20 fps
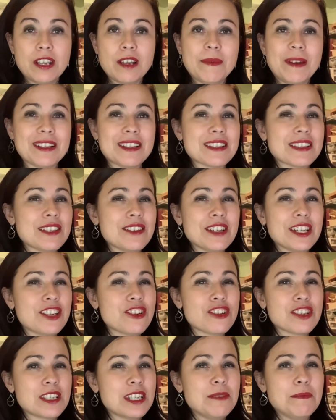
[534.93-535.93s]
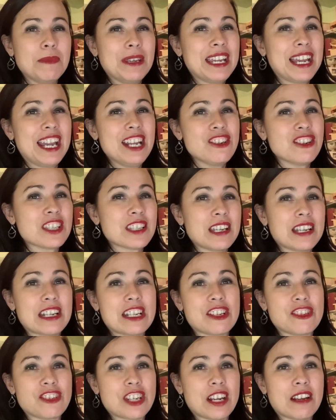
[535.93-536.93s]
about this little interesting bit. I just thought
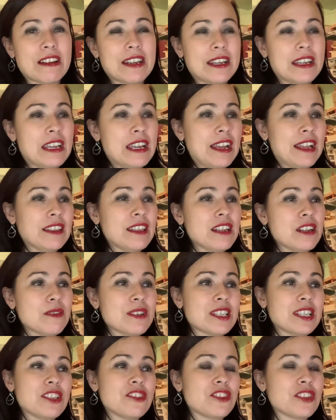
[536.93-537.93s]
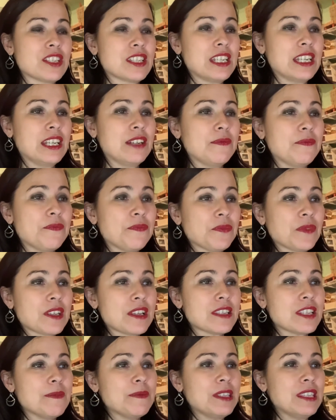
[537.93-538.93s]
I'd share it. Thought it was interesting,
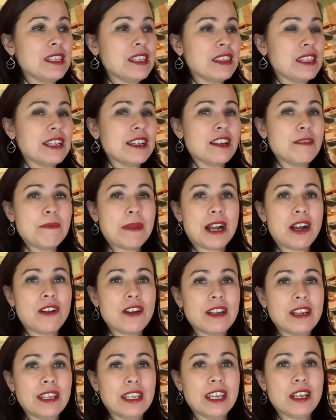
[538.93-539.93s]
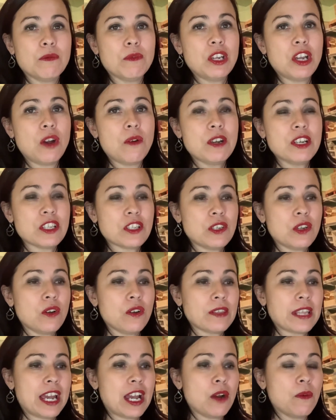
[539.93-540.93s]
something to think about. And again, we always
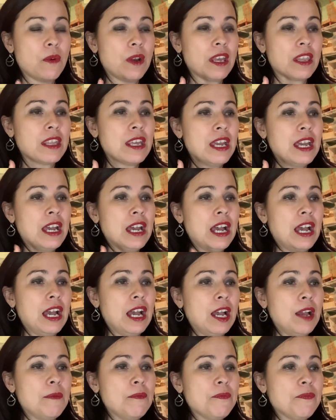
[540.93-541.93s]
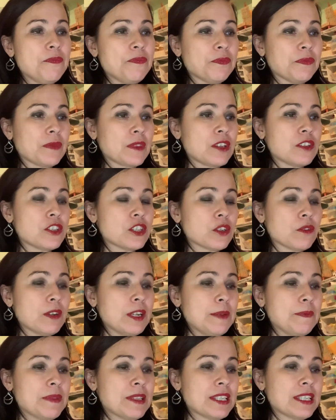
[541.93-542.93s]
know that with
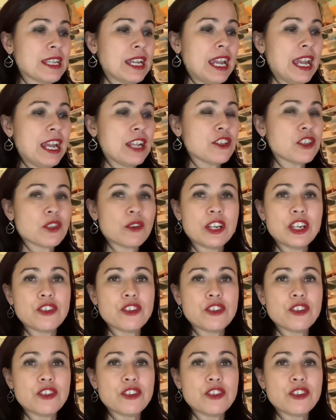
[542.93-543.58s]
scripts and story